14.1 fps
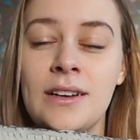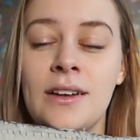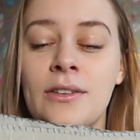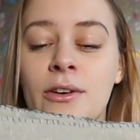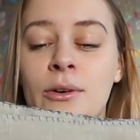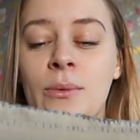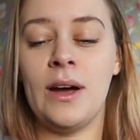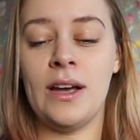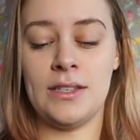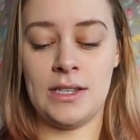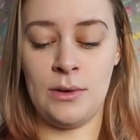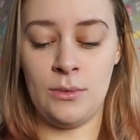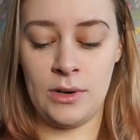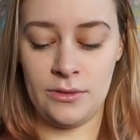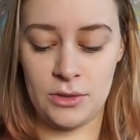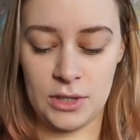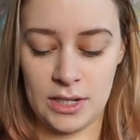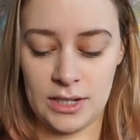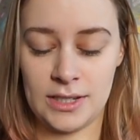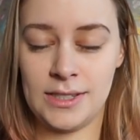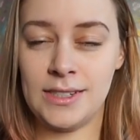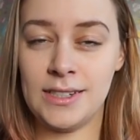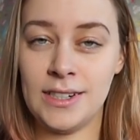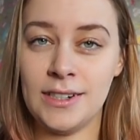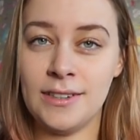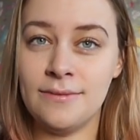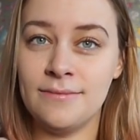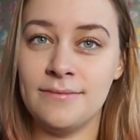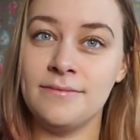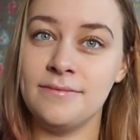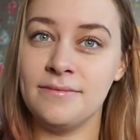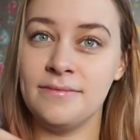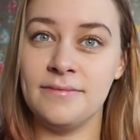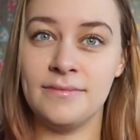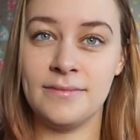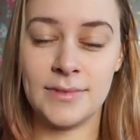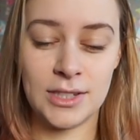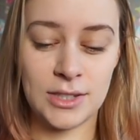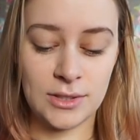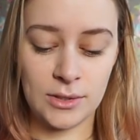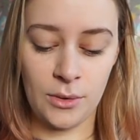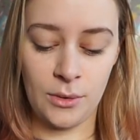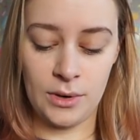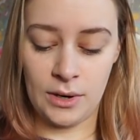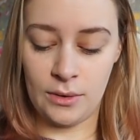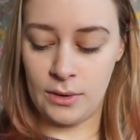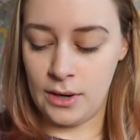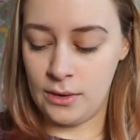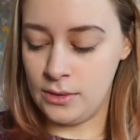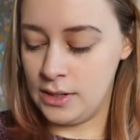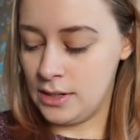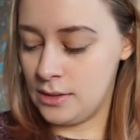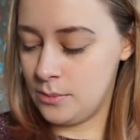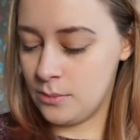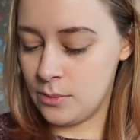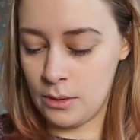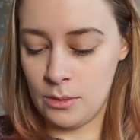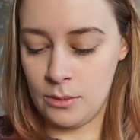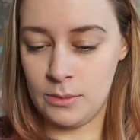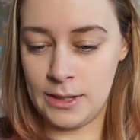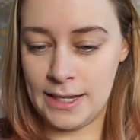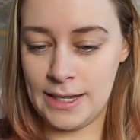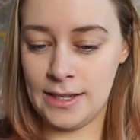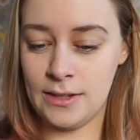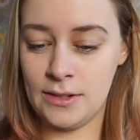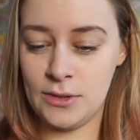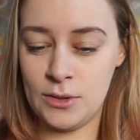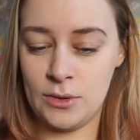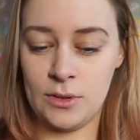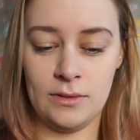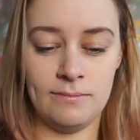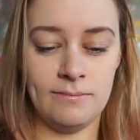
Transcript: Otherwise, I would have just sewn around it probably to